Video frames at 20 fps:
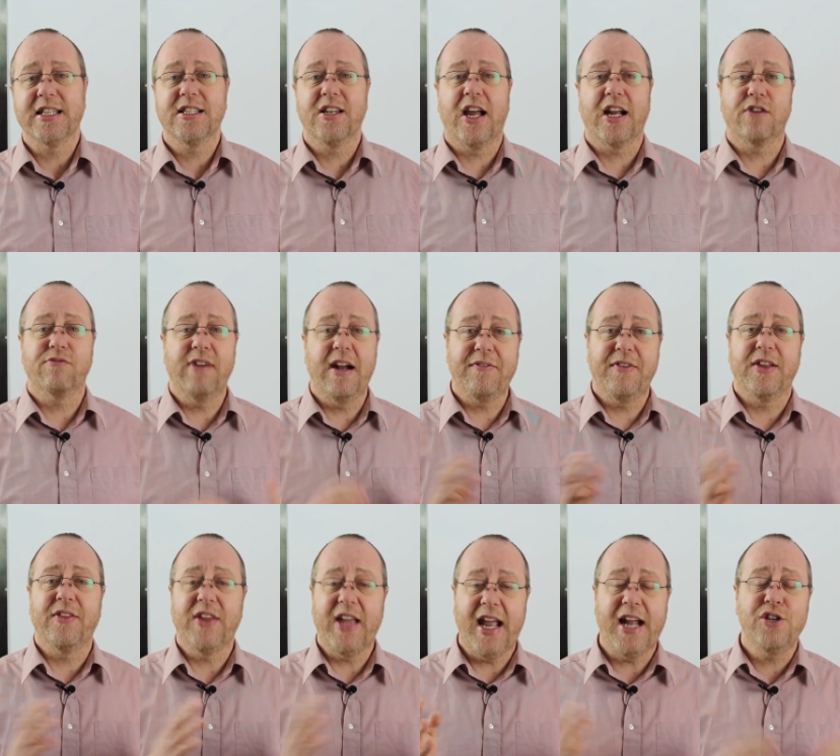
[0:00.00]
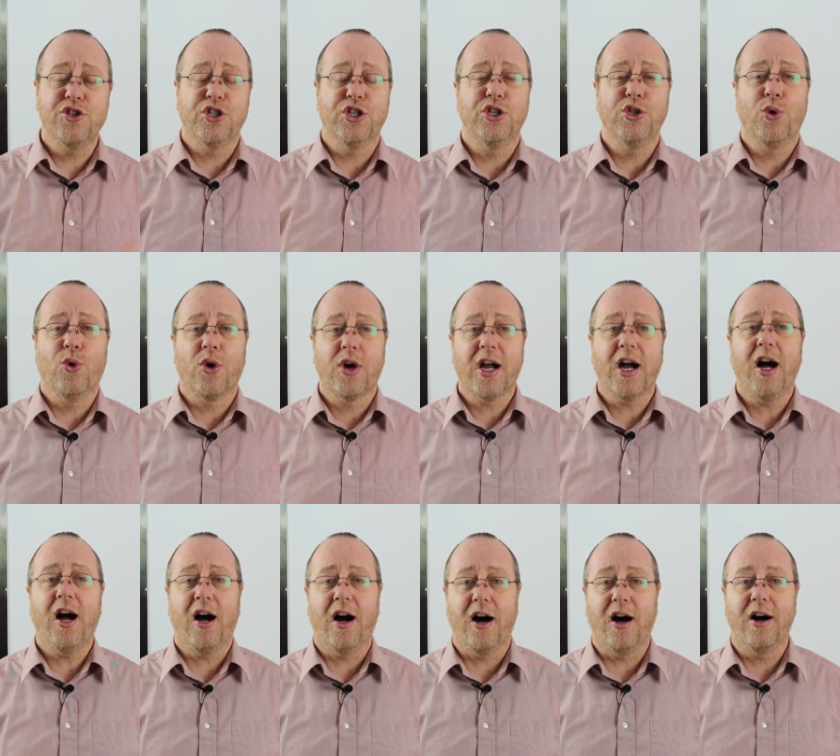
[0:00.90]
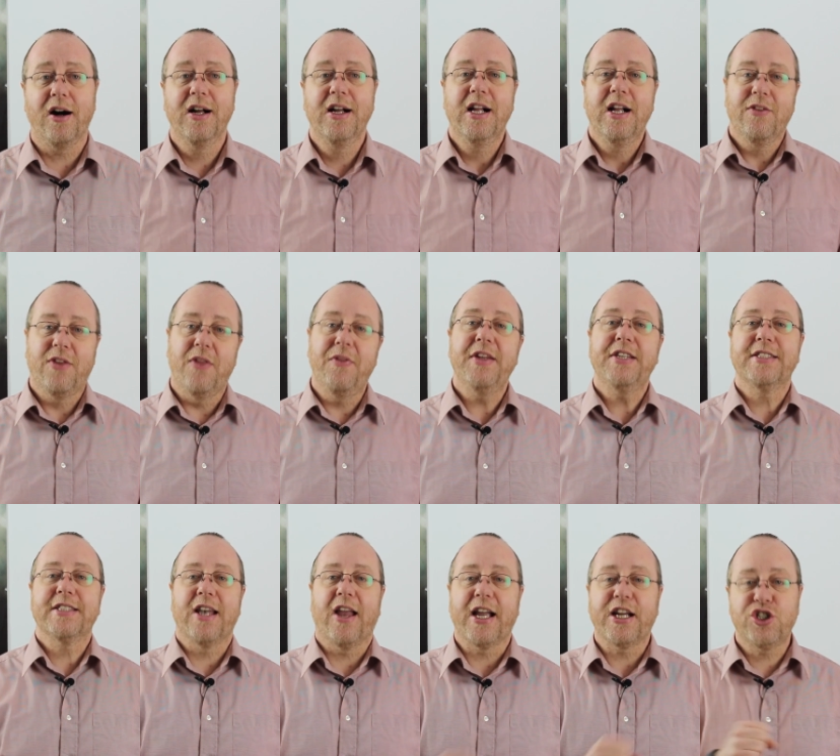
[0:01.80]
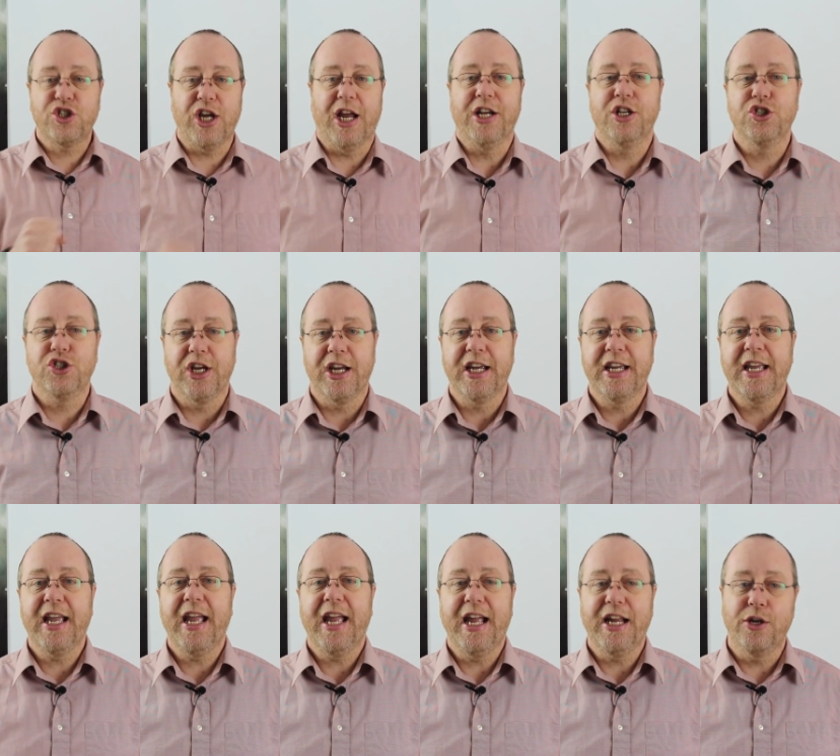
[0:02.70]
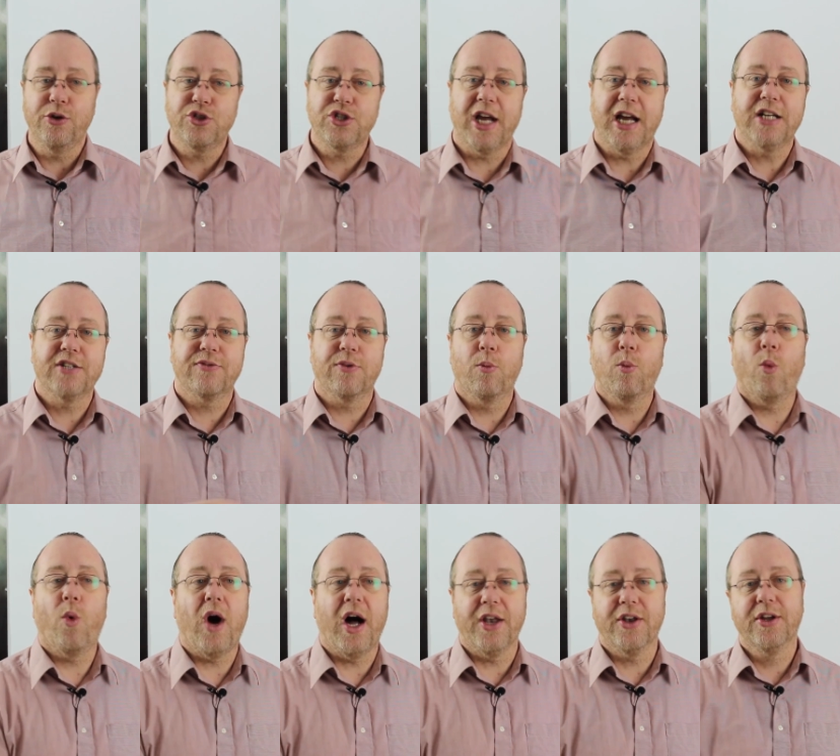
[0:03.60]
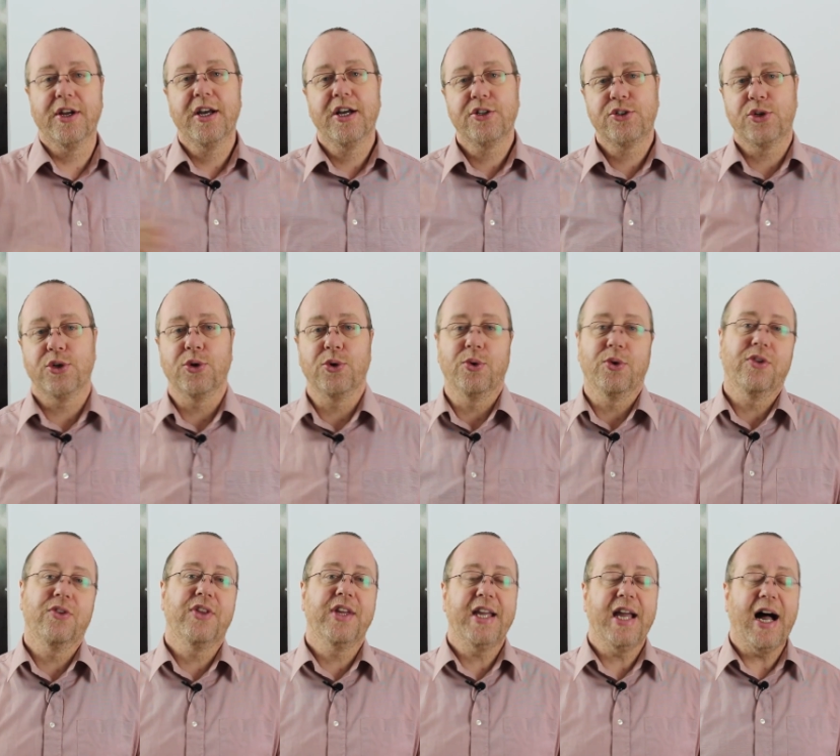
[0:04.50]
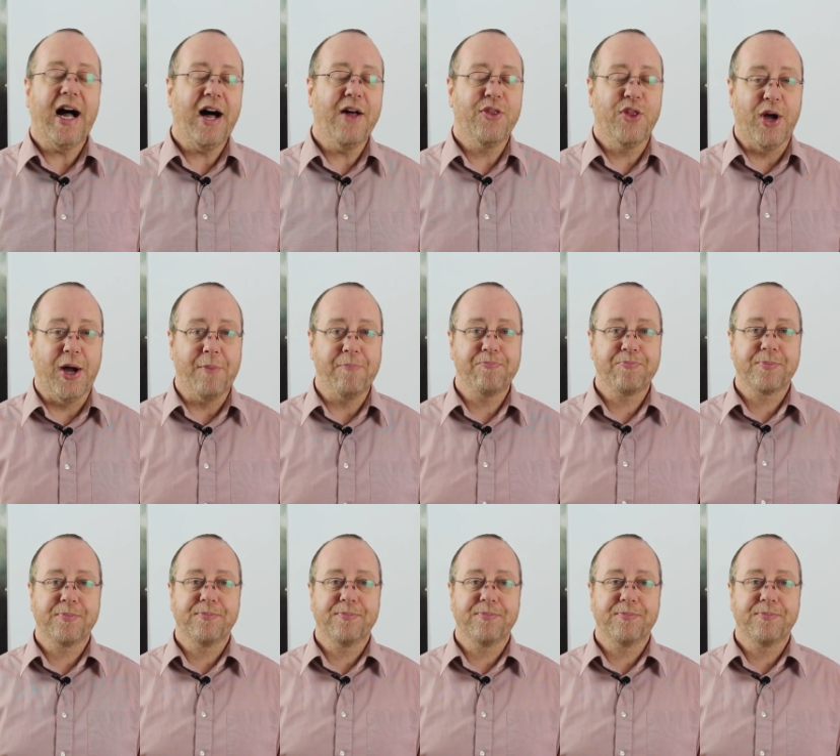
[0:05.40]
is like revving the engine in your car, then this is like changing gear. You change from one to the other.